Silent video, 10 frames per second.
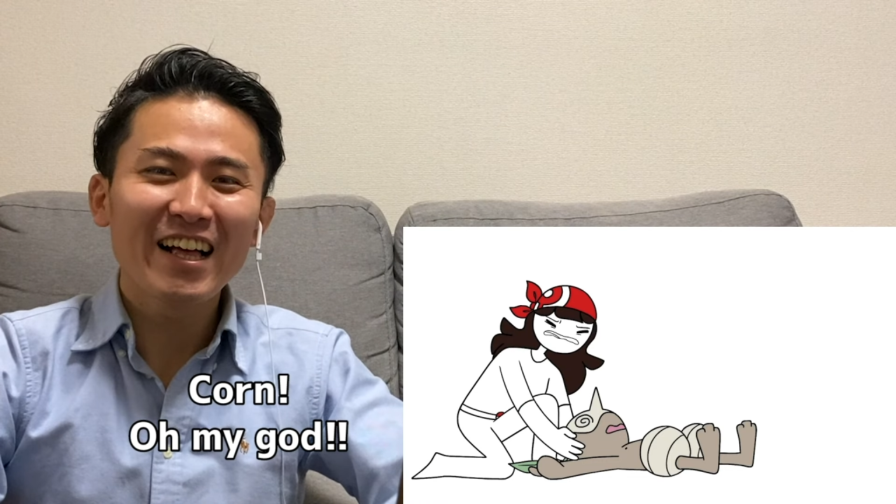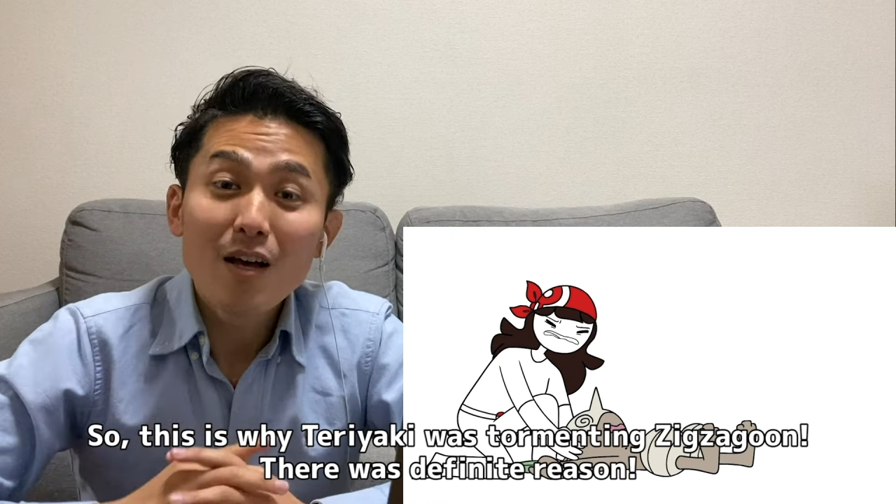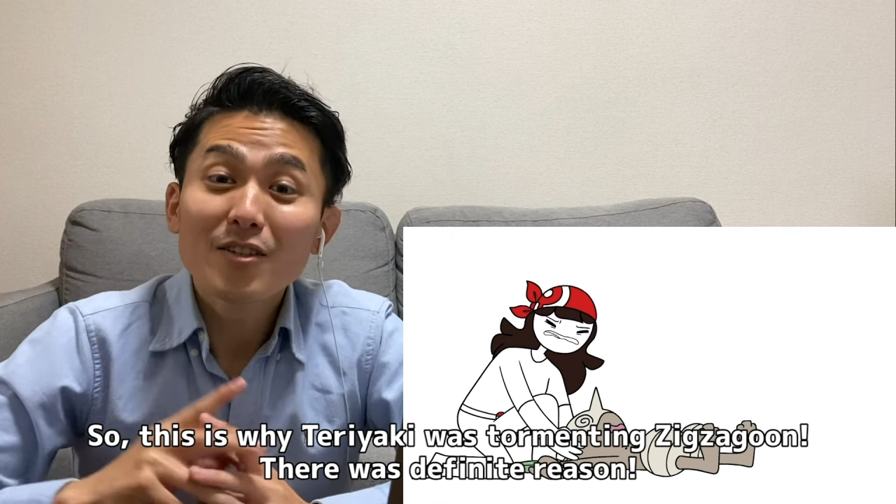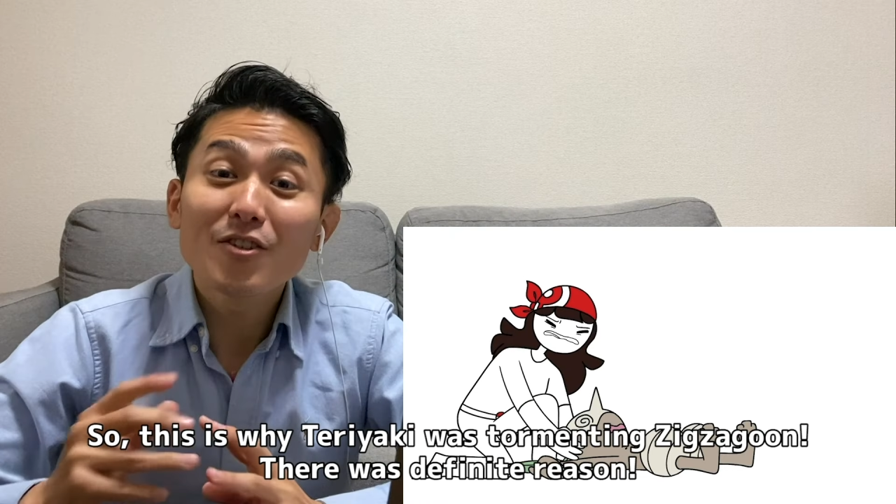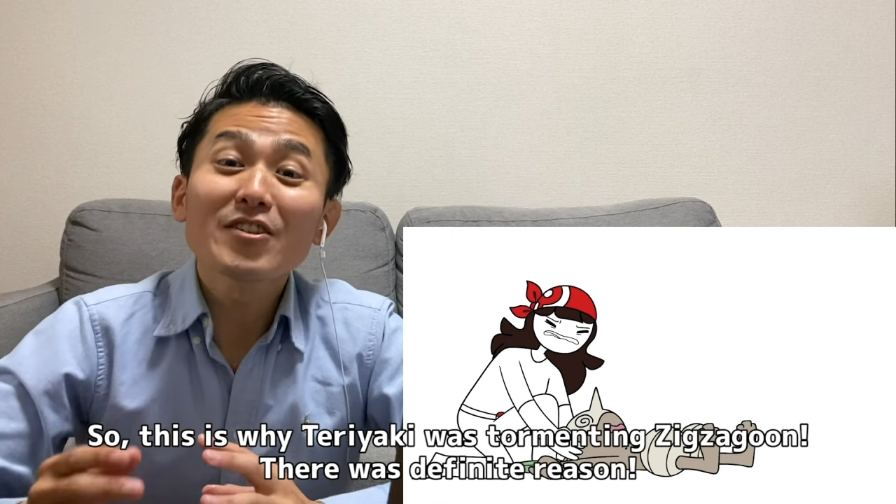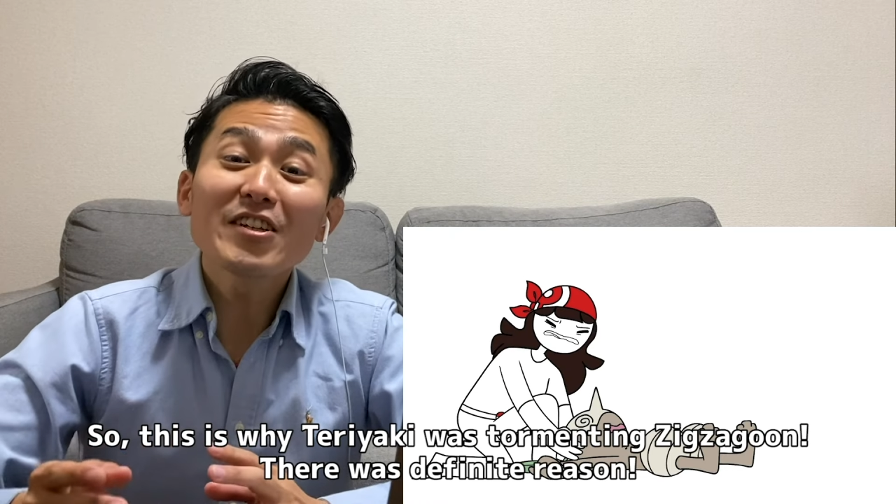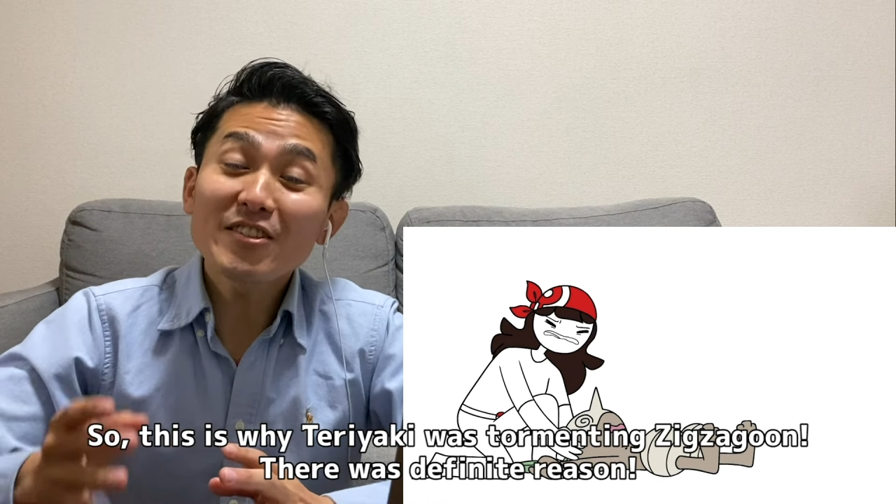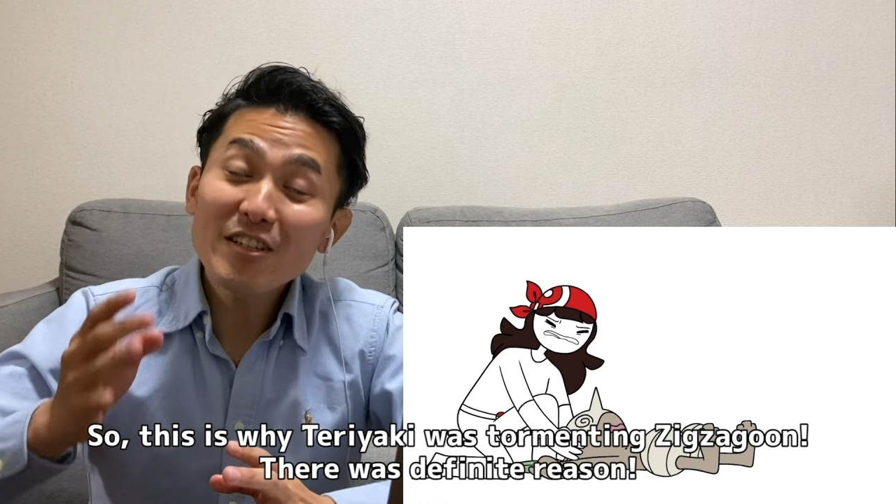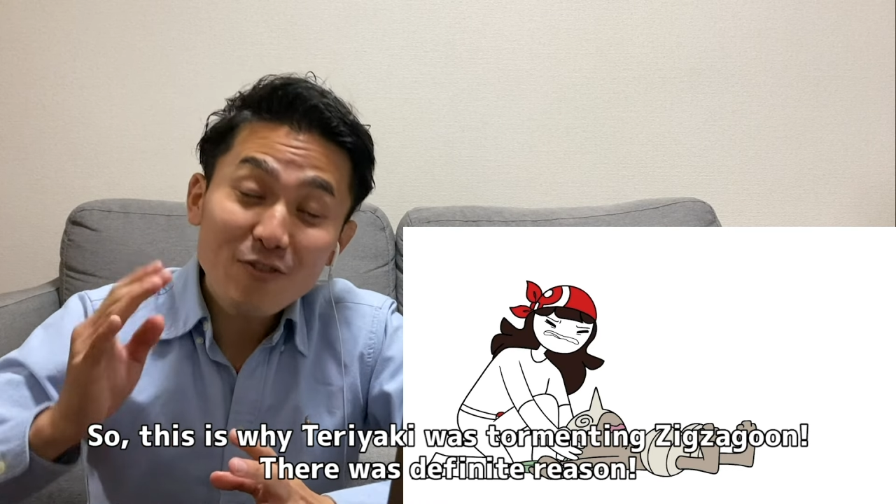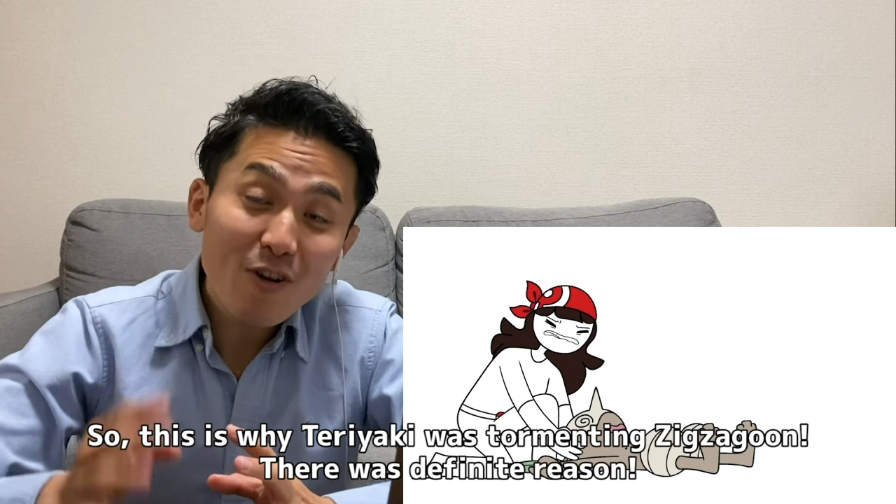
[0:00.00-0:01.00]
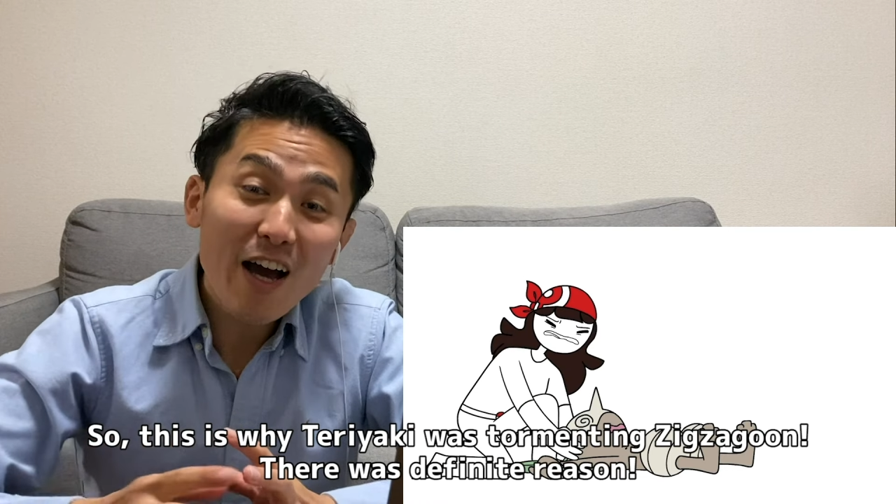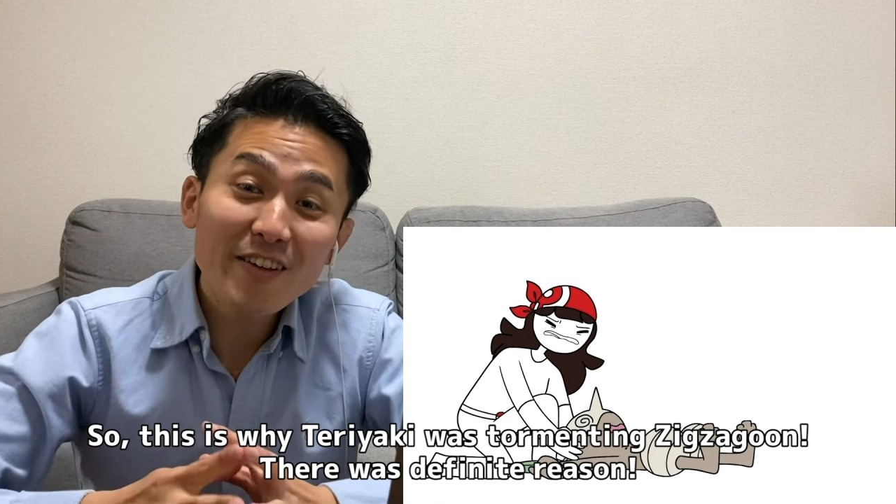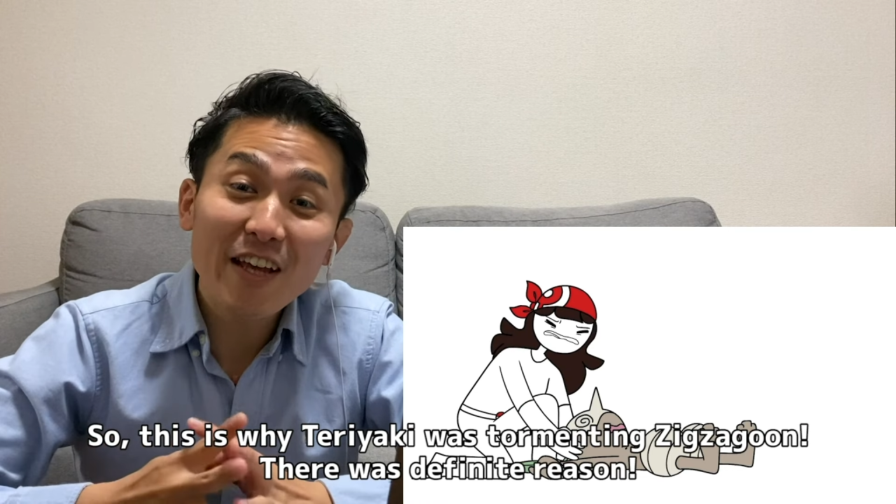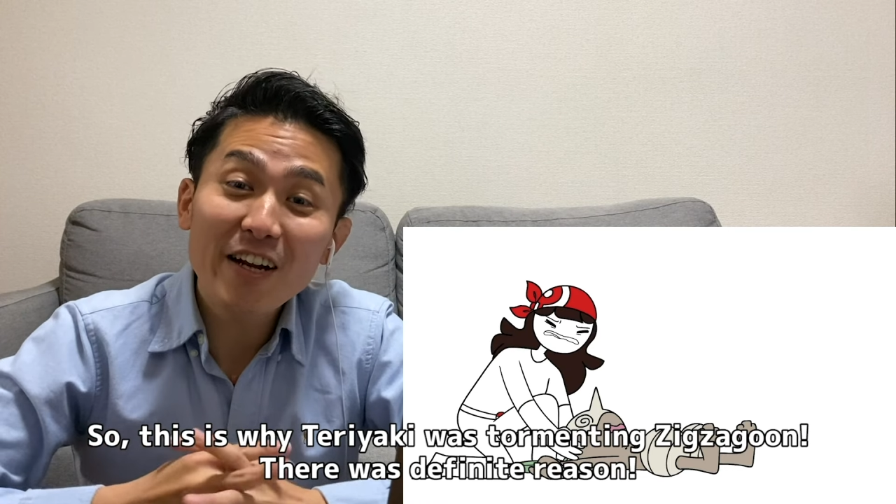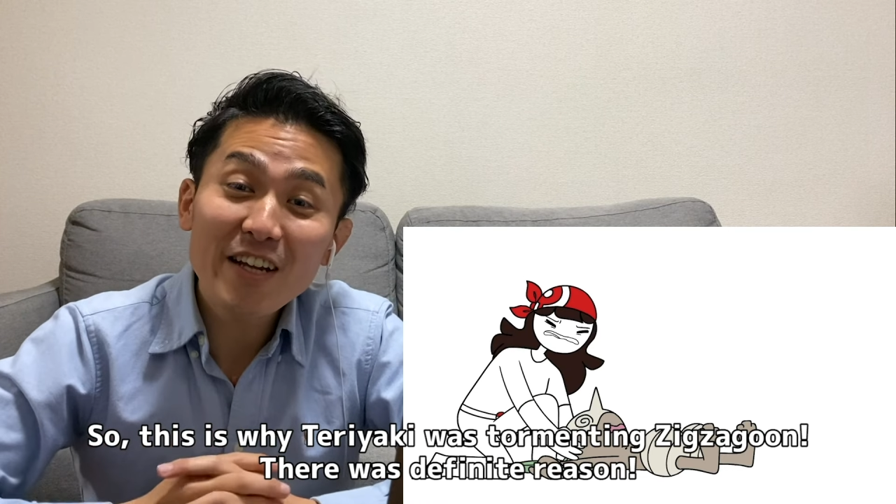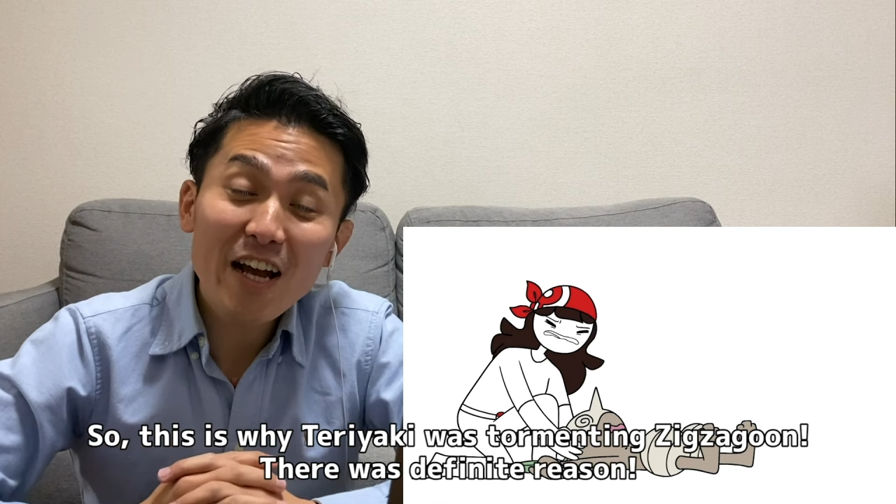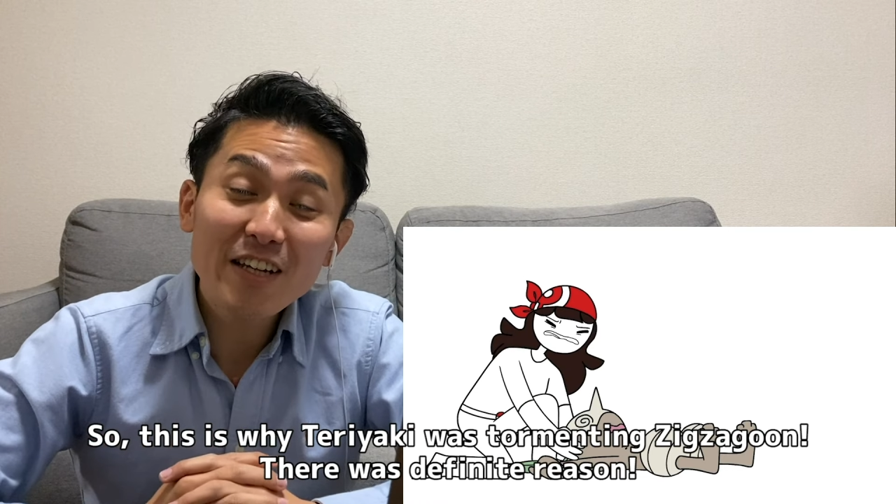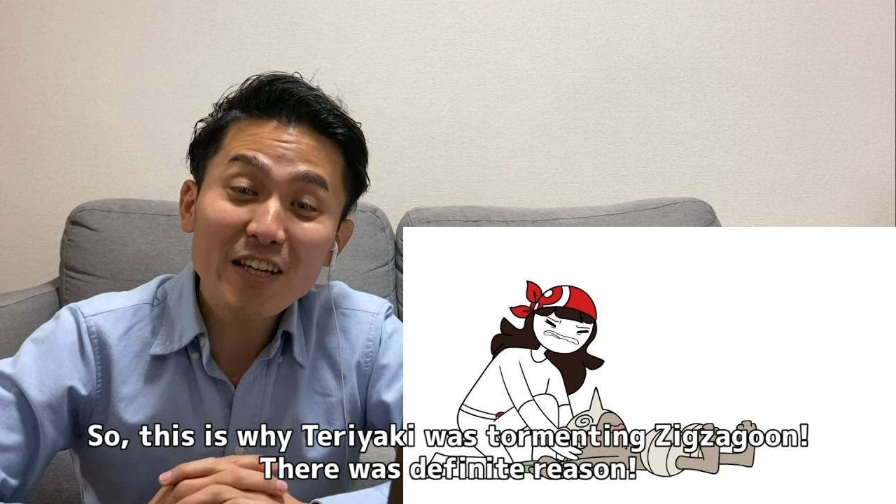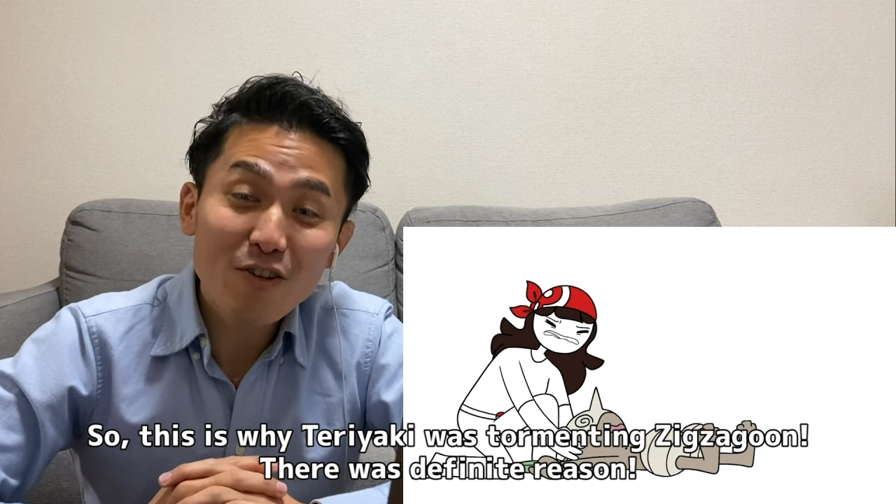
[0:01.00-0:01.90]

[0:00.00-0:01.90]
So this is why Teriyaki